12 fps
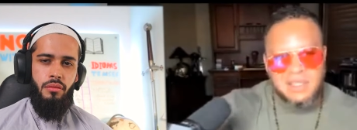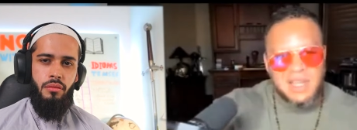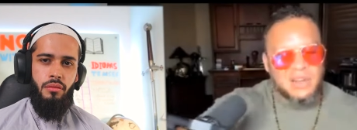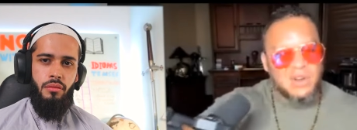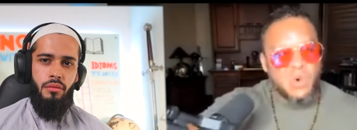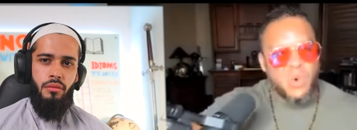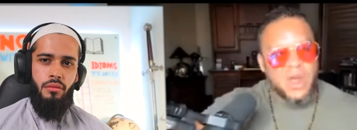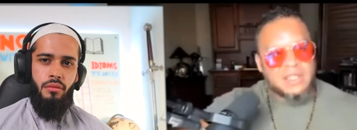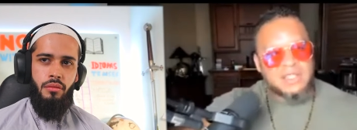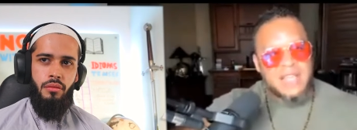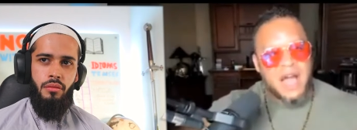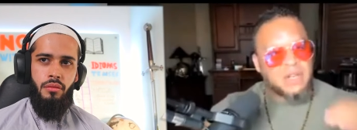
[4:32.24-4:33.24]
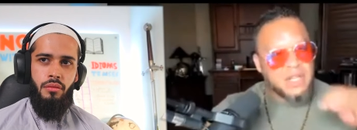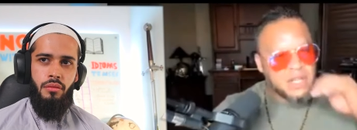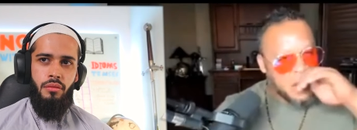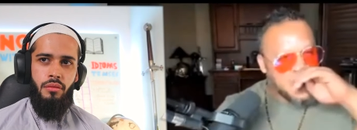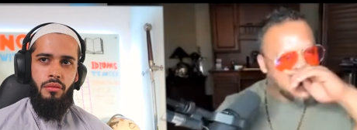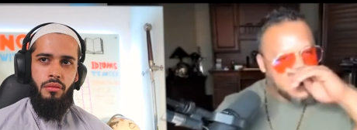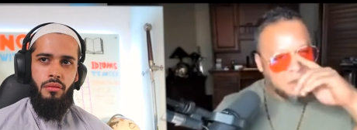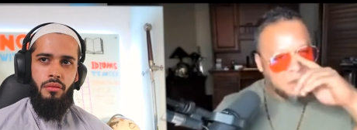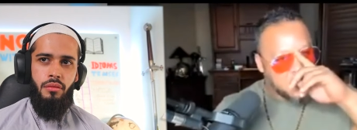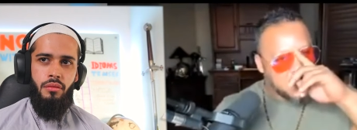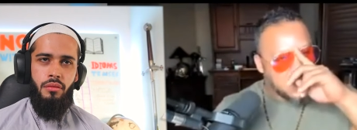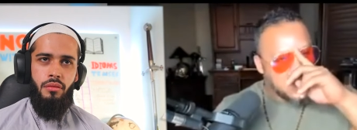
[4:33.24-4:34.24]
Speaker 1: don't know where, Saudi,
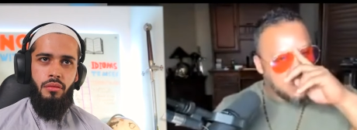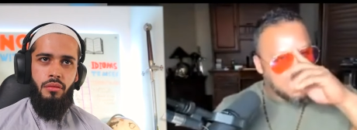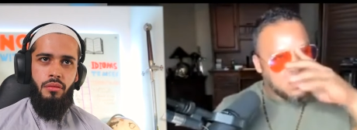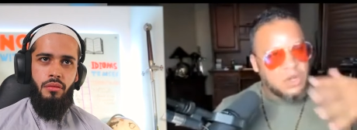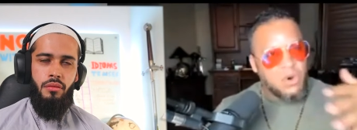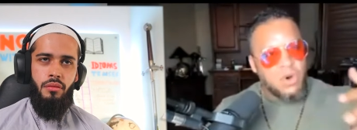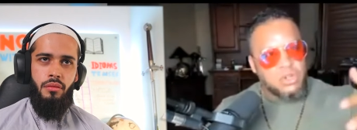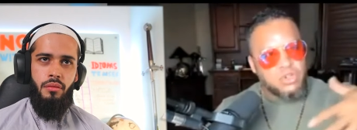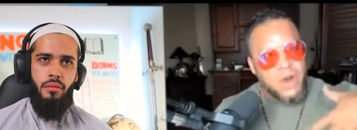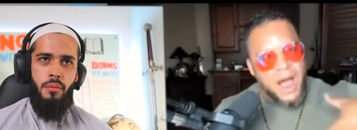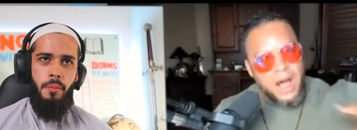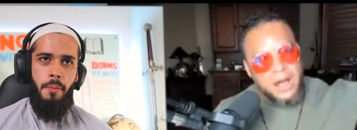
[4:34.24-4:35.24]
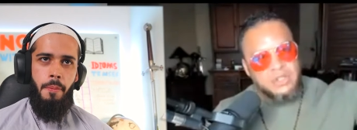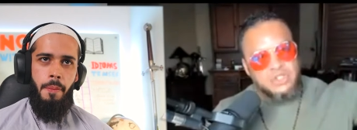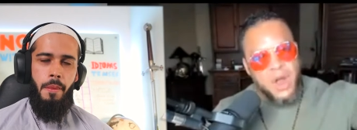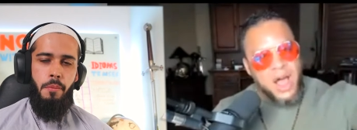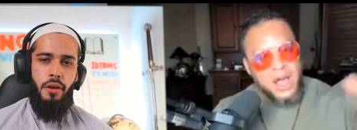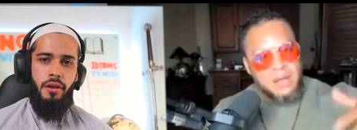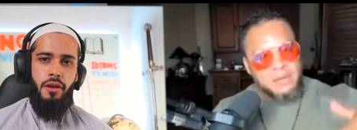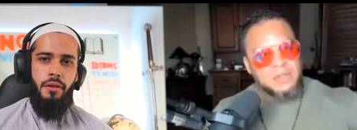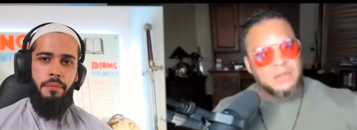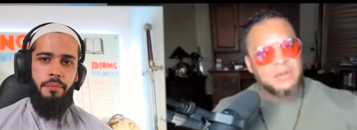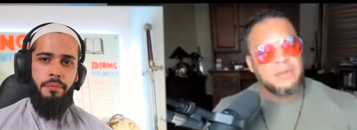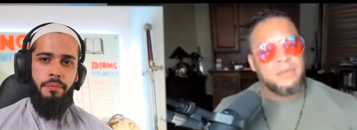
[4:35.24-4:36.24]
but they were, they're all tri- yeah, tribes. Yeah,
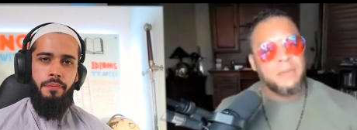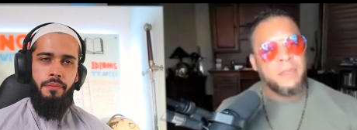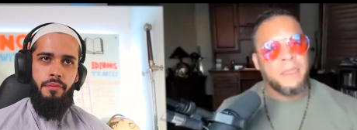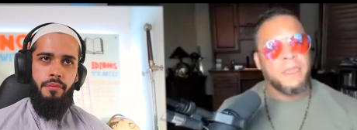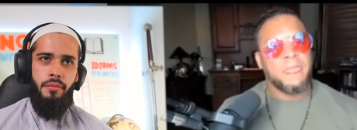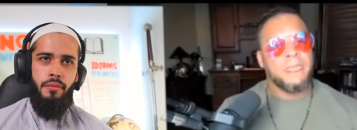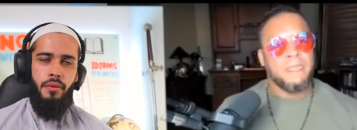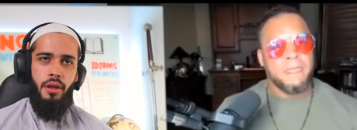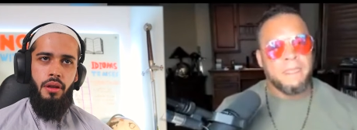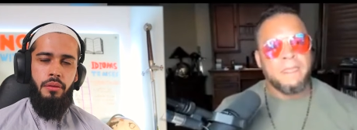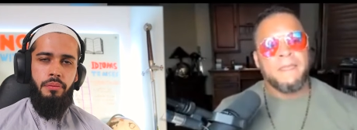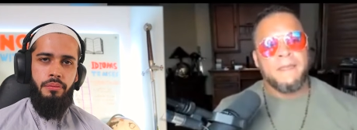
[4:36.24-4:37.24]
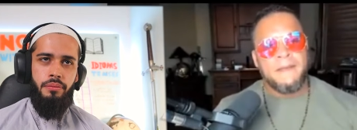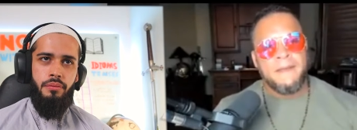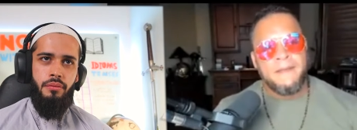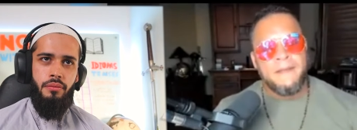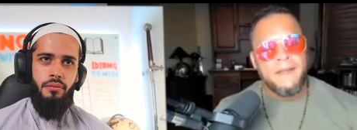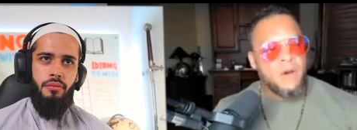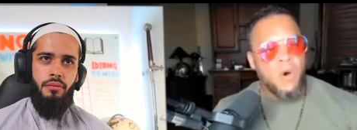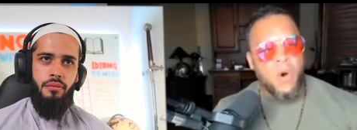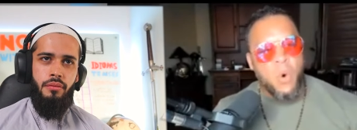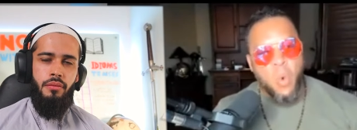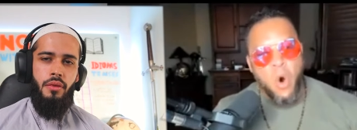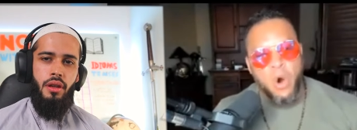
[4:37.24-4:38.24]
that's right. Yeah, they're
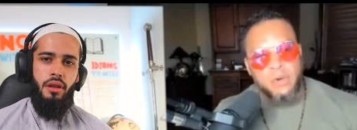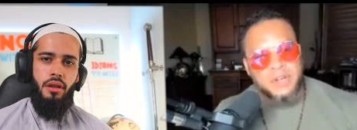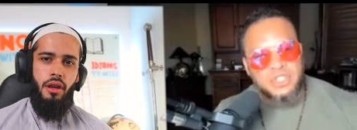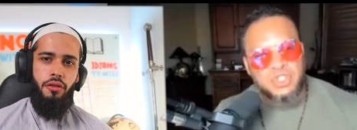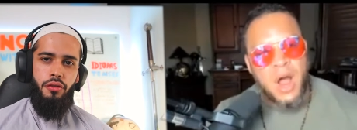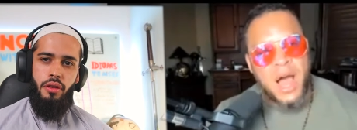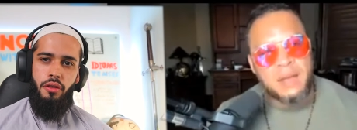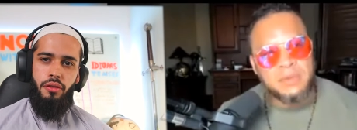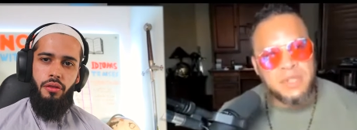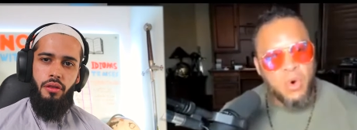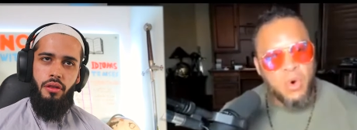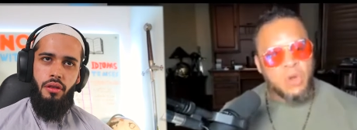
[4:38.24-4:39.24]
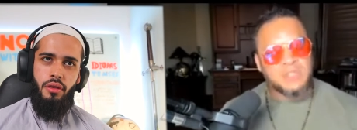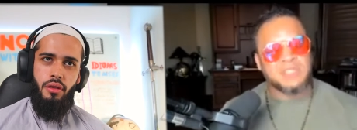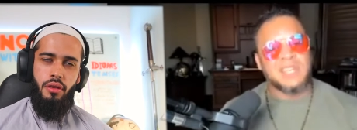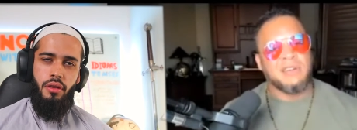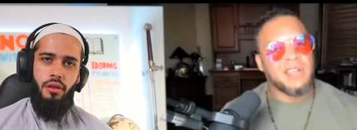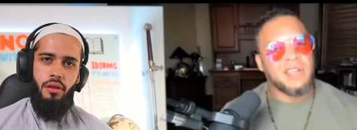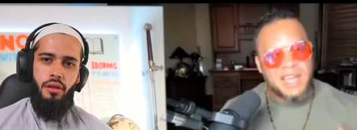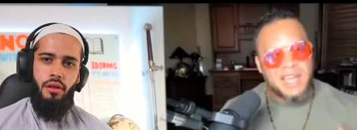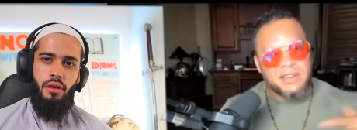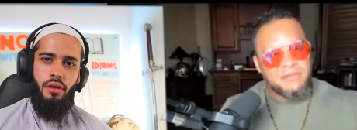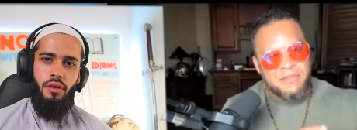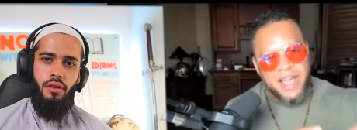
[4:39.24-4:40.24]
all warring tribes. They were all
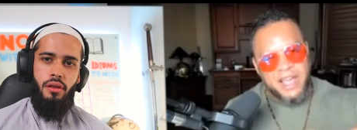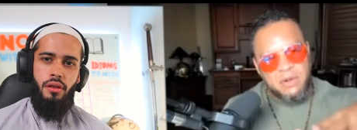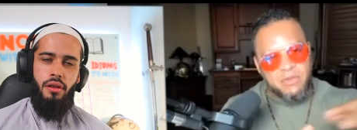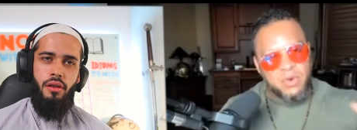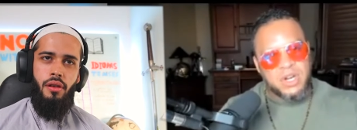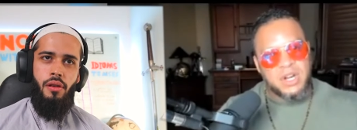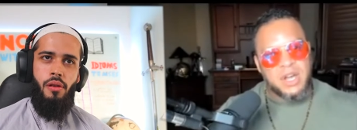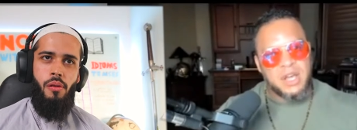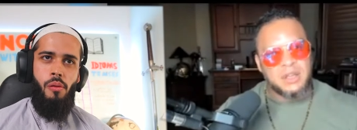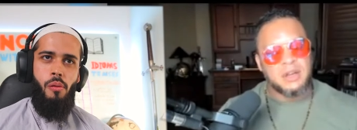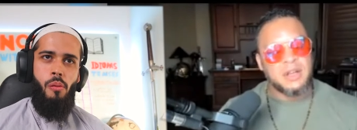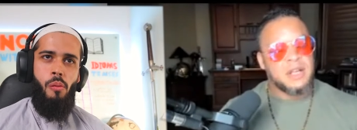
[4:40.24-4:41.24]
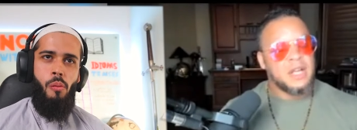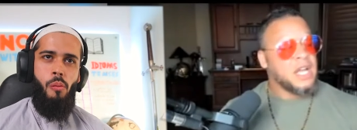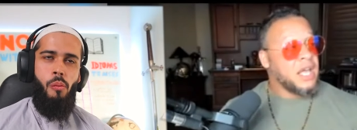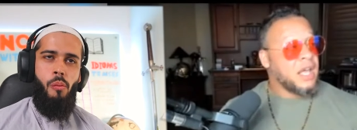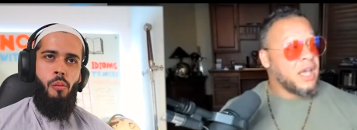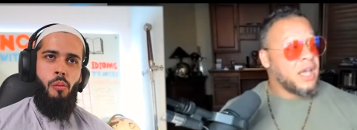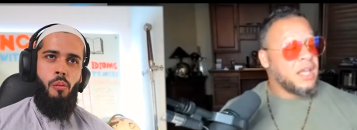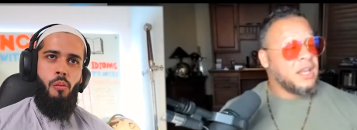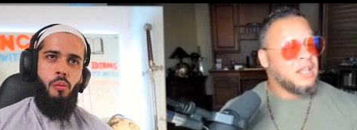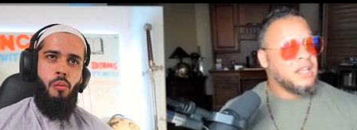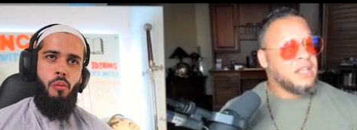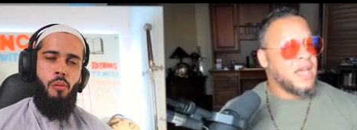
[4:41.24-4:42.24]
segregated, fighting with one another.
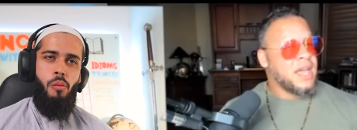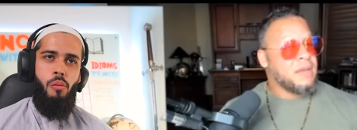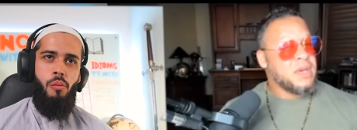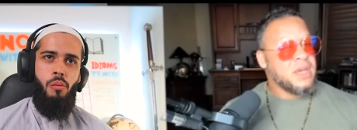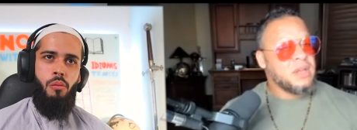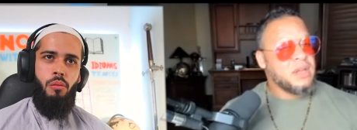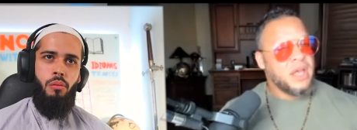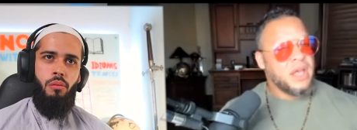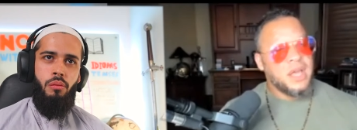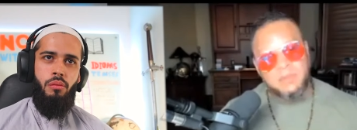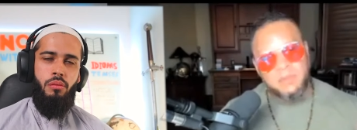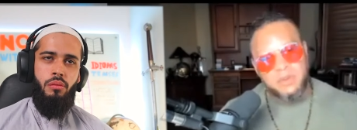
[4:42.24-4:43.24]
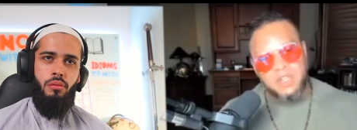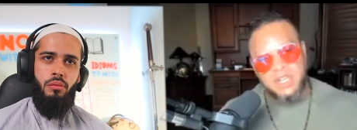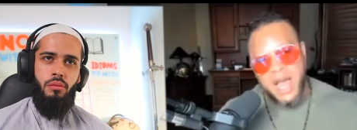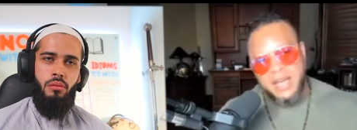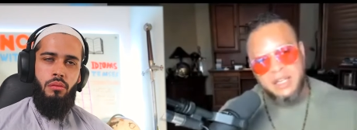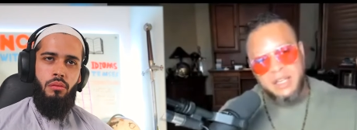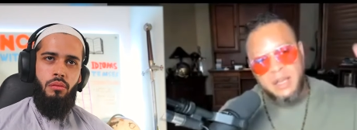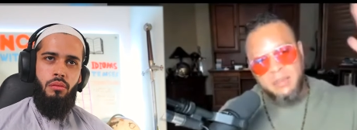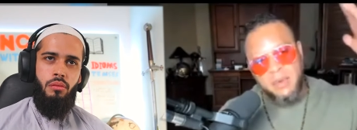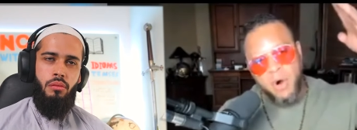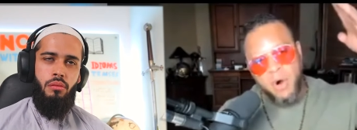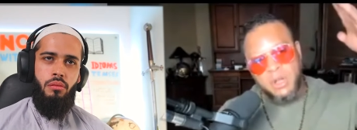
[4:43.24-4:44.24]
And he came in and united, united
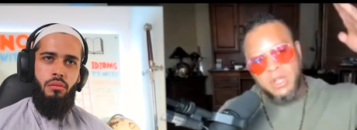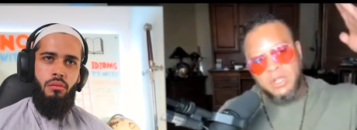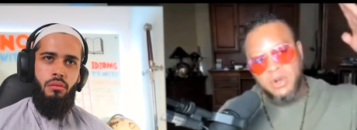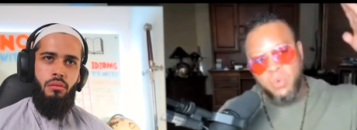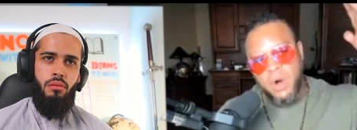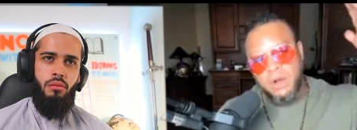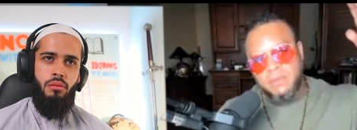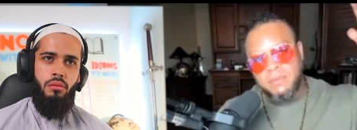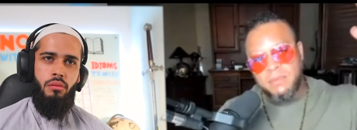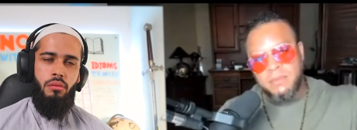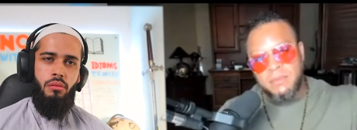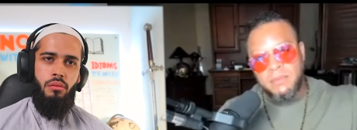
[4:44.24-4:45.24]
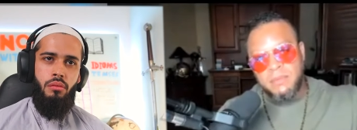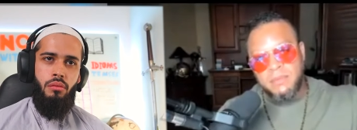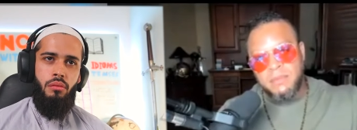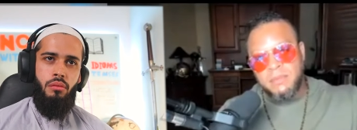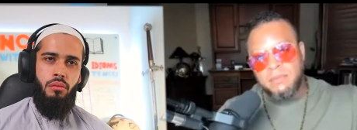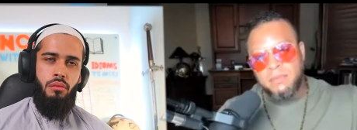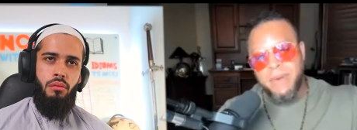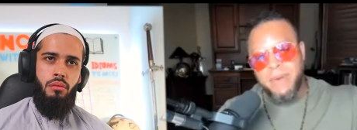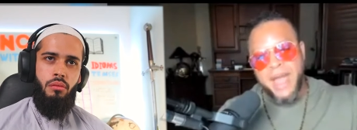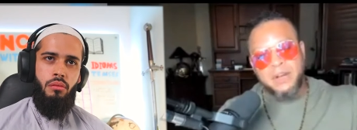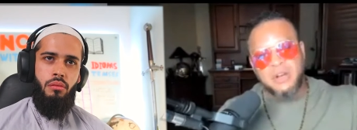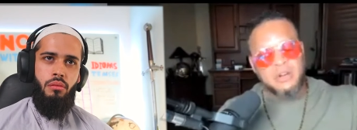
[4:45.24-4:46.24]
them all, all under, under one, one
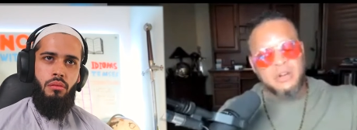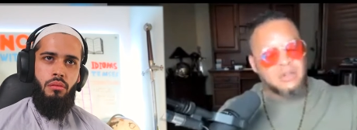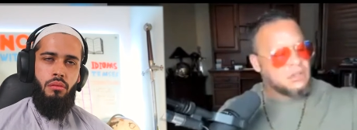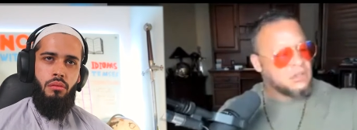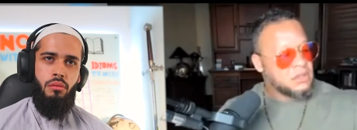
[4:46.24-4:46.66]
banner